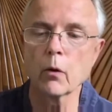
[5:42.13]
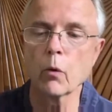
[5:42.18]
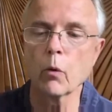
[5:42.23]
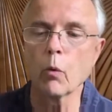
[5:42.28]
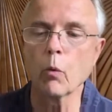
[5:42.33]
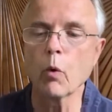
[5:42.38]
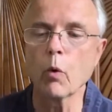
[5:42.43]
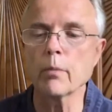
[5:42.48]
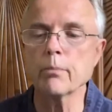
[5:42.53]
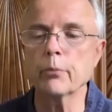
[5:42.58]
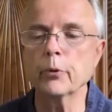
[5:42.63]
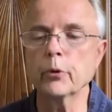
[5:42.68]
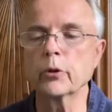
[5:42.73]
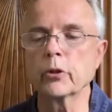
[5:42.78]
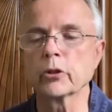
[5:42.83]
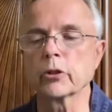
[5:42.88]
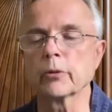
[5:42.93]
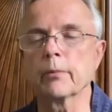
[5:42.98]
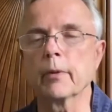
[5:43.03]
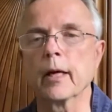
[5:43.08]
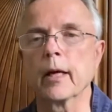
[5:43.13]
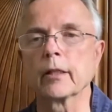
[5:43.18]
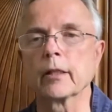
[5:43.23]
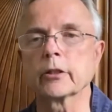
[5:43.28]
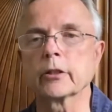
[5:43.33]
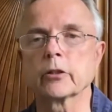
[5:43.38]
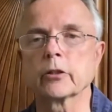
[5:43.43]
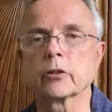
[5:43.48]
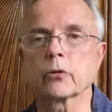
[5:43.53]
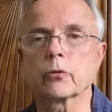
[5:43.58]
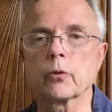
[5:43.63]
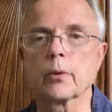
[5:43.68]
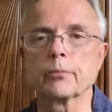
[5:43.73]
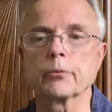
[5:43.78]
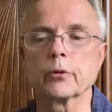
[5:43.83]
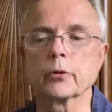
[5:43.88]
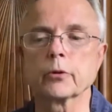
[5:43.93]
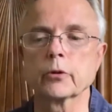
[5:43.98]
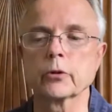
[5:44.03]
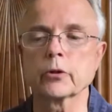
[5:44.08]
Wan Buddhism has its
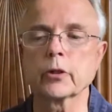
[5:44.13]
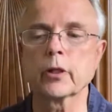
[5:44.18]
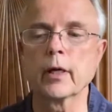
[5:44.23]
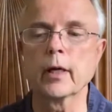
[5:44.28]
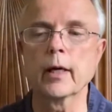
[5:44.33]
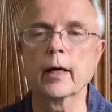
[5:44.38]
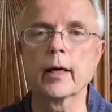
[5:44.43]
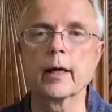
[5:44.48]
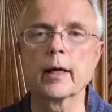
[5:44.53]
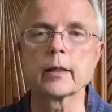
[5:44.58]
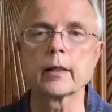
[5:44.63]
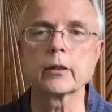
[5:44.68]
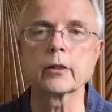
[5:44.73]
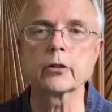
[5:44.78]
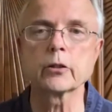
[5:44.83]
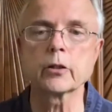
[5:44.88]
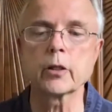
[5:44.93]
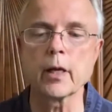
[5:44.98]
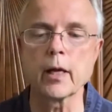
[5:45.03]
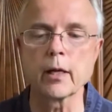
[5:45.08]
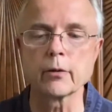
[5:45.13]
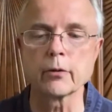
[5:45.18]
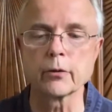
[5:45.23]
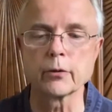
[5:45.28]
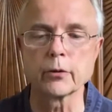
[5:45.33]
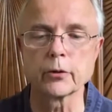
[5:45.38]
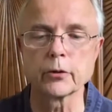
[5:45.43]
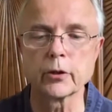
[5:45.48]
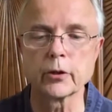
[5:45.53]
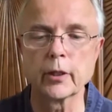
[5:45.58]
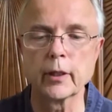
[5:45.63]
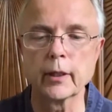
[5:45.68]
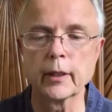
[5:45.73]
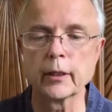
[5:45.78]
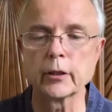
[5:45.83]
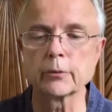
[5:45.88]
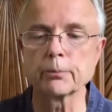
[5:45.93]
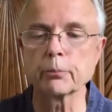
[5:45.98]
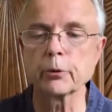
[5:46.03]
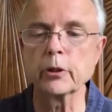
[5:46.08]
scriptures and its standards,
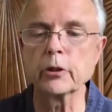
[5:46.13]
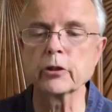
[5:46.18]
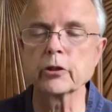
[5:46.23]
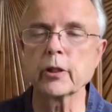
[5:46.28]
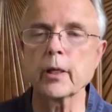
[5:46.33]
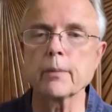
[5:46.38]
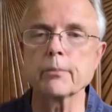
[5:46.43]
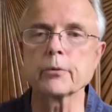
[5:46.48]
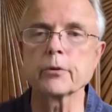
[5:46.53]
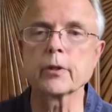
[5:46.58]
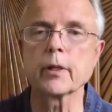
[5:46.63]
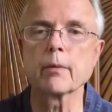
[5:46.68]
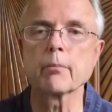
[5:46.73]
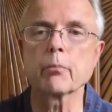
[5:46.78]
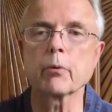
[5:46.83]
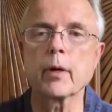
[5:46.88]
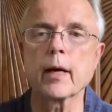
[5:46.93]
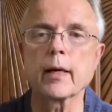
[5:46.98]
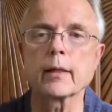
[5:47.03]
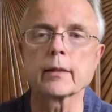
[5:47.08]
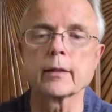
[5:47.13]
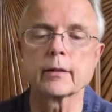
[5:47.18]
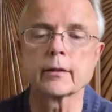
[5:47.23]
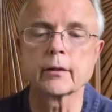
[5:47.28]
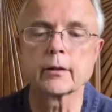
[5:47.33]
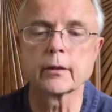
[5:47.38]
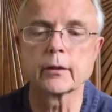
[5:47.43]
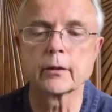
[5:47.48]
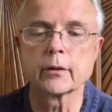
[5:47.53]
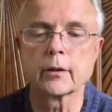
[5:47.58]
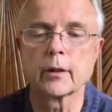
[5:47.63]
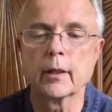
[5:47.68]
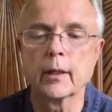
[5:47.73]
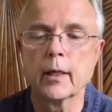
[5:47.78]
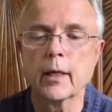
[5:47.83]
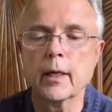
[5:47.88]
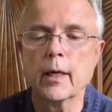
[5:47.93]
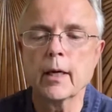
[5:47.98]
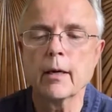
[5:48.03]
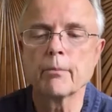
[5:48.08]
its precepts and practices,
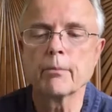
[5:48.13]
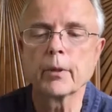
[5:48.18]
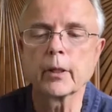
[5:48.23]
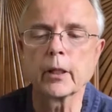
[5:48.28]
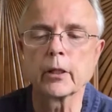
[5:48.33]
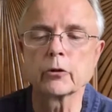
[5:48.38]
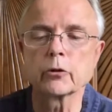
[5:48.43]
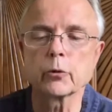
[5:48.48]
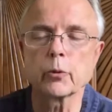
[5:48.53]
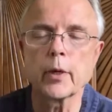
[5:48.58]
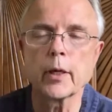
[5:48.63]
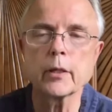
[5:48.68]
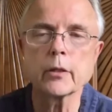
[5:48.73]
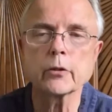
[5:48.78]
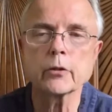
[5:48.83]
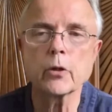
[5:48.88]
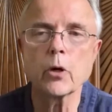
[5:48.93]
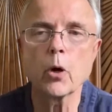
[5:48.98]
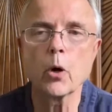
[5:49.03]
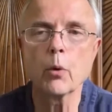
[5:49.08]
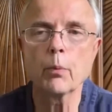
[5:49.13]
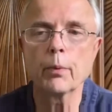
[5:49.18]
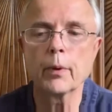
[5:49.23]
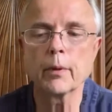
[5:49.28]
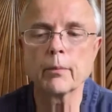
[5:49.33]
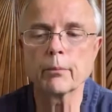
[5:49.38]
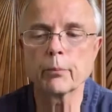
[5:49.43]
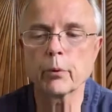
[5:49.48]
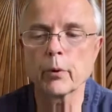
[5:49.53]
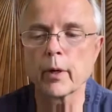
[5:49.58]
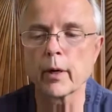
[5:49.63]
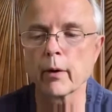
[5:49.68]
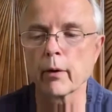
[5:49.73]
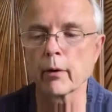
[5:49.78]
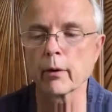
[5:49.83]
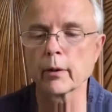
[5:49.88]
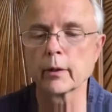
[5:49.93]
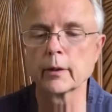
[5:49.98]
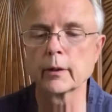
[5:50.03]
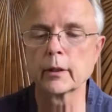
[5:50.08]
but its greatest hope and
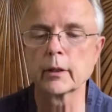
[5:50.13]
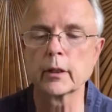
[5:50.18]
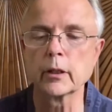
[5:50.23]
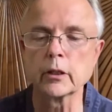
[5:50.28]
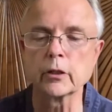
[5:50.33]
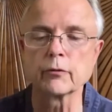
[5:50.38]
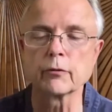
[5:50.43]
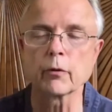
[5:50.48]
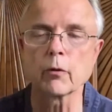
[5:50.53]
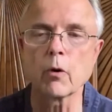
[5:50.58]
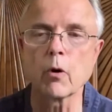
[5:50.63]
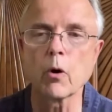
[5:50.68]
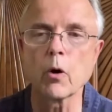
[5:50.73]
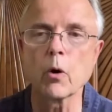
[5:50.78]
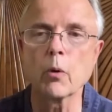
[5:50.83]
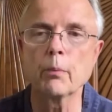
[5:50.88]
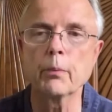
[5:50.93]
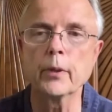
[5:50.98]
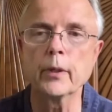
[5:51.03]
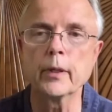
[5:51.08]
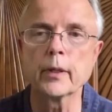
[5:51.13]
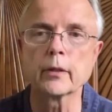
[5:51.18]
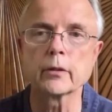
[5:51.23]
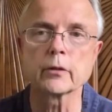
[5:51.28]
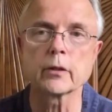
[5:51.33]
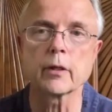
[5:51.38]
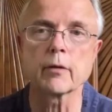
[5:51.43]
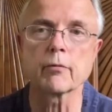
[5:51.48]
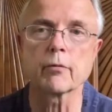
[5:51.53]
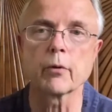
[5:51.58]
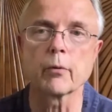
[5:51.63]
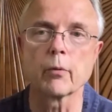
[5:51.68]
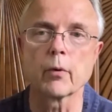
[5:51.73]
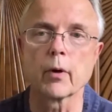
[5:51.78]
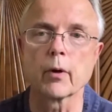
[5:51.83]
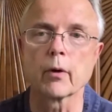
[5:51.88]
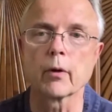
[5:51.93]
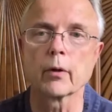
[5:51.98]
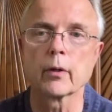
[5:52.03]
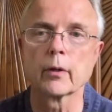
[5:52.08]
prayer is for all beings
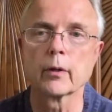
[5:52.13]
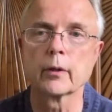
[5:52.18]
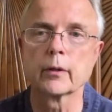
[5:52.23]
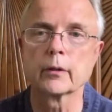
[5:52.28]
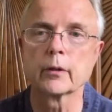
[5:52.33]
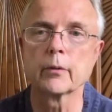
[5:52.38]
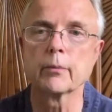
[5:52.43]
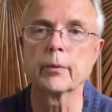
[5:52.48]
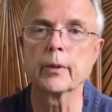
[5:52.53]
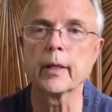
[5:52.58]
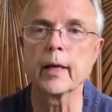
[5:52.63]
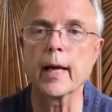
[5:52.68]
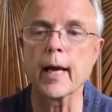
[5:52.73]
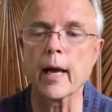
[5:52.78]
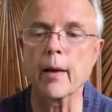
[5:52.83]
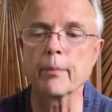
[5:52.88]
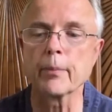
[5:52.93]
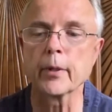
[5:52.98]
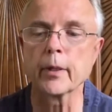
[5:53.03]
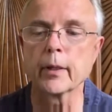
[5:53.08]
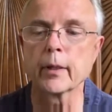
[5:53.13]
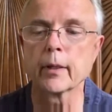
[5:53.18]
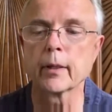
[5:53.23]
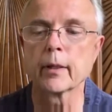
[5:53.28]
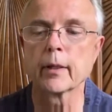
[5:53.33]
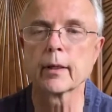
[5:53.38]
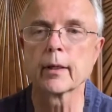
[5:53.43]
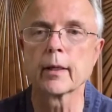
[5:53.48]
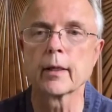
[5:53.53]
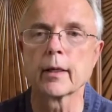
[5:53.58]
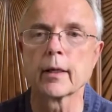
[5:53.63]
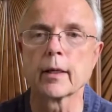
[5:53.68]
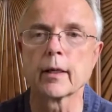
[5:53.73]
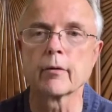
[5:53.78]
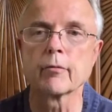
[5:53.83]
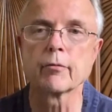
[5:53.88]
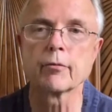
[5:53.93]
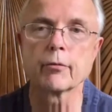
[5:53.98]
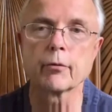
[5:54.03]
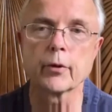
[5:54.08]
everywhere to be happy
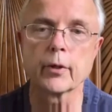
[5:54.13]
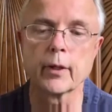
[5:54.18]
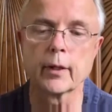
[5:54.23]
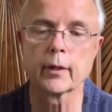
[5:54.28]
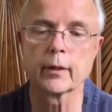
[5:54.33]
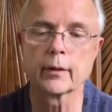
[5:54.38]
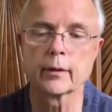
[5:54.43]
and free.